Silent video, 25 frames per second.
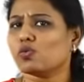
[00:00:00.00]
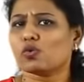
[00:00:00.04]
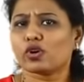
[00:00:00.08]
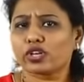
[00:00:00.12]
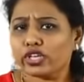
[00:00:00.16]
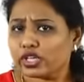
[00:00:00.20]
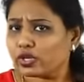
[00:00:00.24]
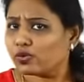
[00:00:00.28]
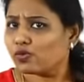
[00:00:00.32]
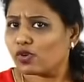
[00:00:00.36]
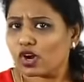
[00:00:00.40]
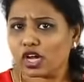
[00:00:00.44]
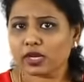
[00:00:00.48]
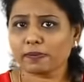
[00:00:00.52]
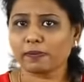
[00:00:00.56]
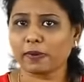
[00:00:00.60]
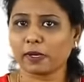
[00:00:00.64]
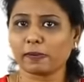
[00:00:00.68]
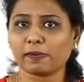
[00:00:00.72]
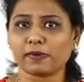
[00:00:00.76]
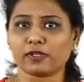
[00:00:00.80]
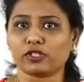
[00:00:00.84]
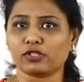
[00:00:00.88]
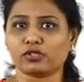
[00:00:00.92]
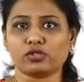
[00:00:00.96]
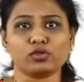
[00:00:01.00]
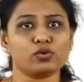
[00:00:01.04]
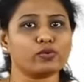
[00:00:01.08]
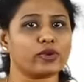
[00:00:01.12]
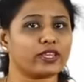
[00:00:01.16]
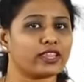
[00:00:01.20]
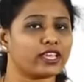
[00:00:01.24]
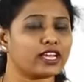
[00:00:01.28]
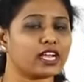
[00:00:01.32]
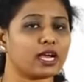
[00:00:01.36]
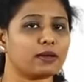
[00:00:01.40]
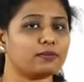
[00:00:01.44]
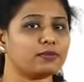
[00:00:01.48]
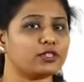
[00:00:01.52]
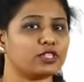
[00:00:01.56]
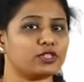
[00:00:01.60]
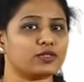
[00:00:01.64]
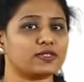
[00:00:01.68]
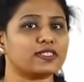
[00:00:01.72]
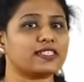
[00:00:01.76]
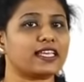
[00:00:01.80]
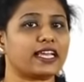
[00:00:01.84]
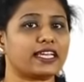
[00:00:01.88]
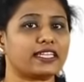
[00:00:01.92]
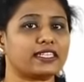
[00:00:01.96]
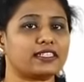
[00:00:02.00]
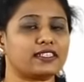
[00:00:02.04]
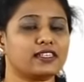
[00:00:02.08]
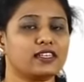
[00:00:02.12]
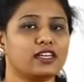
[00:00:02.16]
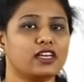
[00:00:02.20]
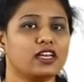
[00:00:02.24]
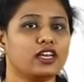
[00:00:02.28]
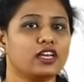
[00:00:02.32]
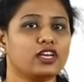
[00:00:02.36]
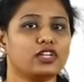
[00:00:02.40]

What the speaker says: What do you want people to do when they come to your site?